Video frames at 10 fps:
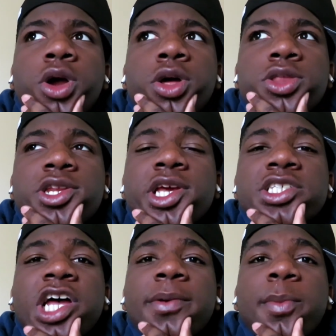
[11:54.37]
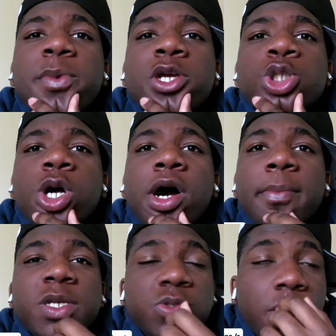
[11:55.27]
the next time I'm gonna hit y'all up
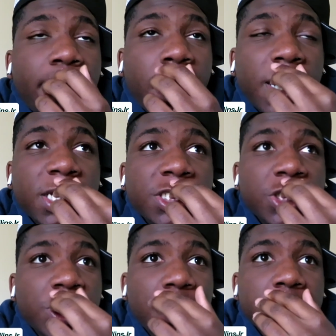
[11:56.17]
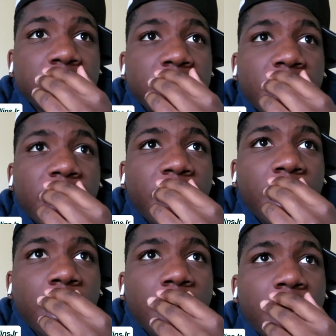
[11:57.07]
is when I'm at lunch, you know what I'm saying?
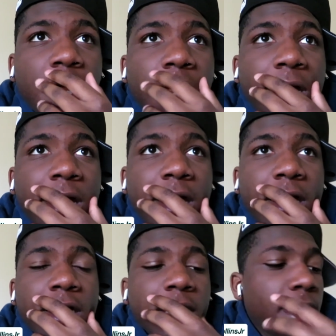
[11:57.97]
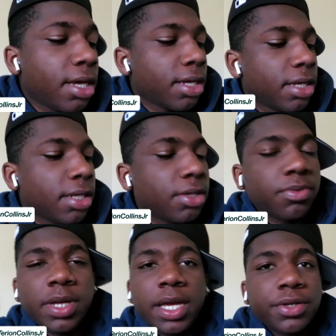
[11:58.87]
And yeah,
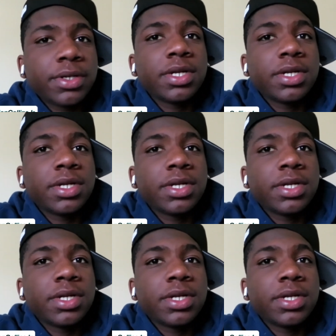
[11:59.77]
we ain't doing